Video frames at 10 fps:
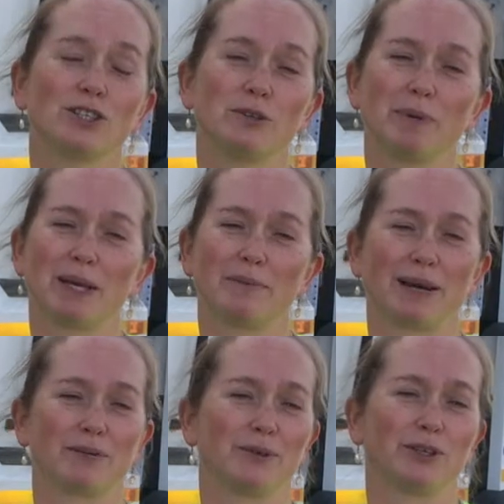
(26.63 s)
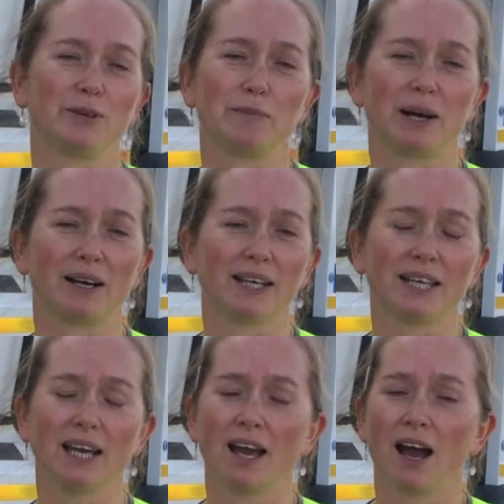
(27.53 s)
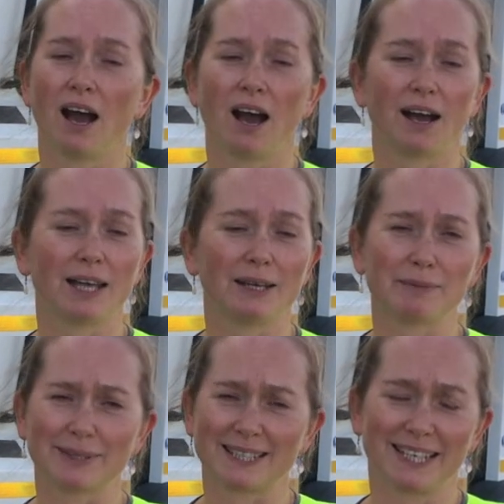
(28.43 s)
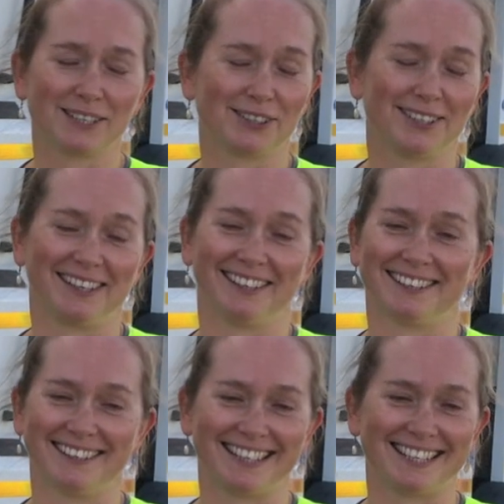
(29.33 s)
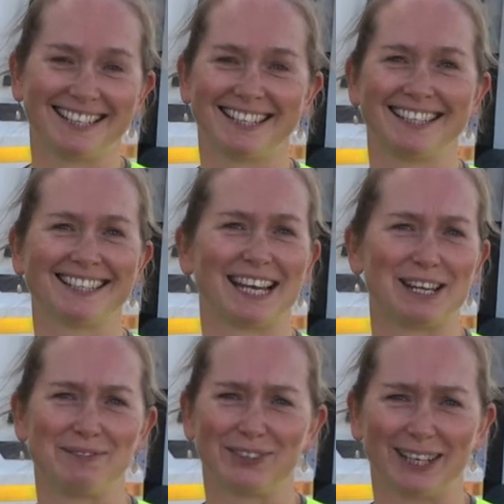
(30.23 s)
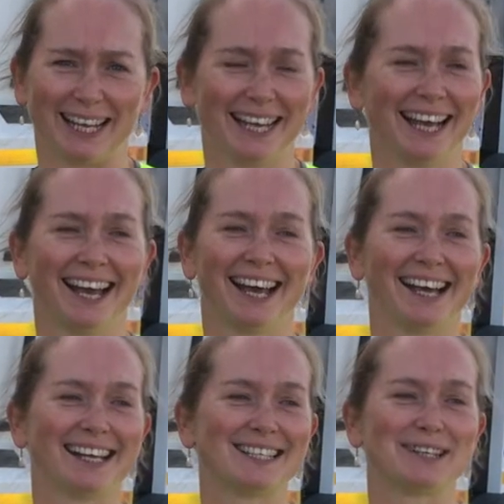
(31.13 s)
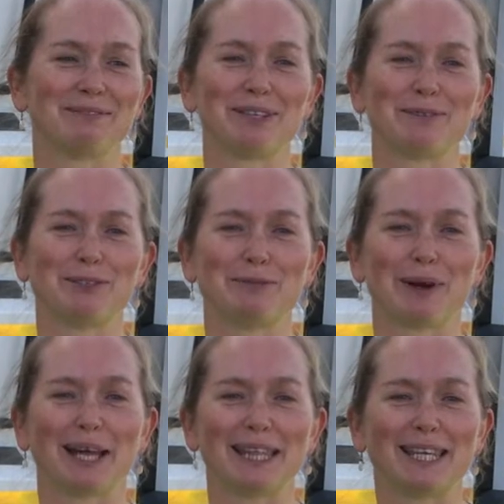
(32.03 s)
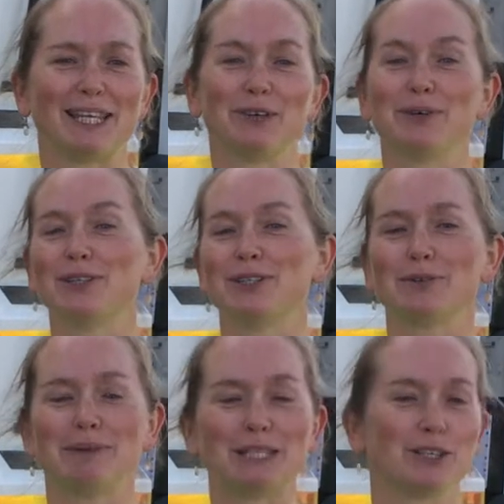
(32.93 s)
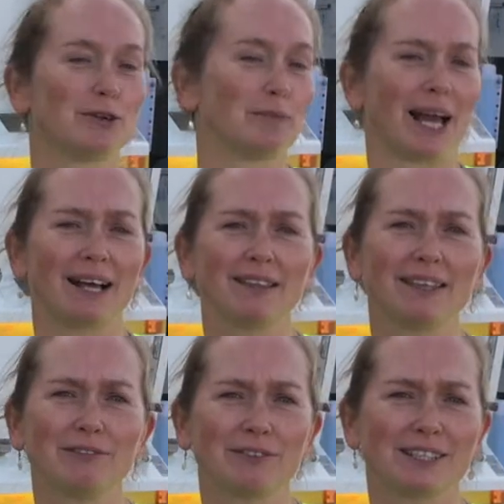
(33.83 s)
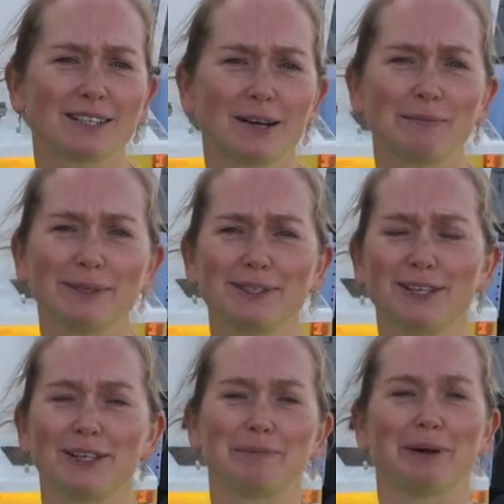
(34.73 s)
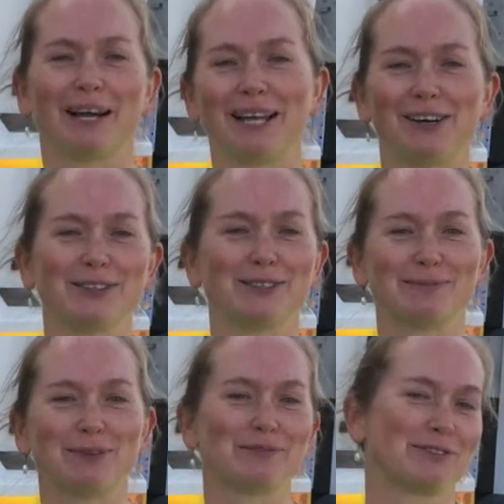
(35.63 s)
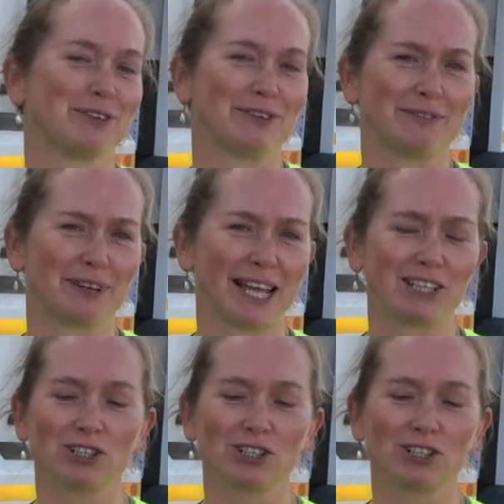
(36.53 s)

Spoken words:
to be about what you buy. I am as guilty of this as anybody. Sometimes you might think you want to be super healthy, for example, so you buy loads more fruit and veg,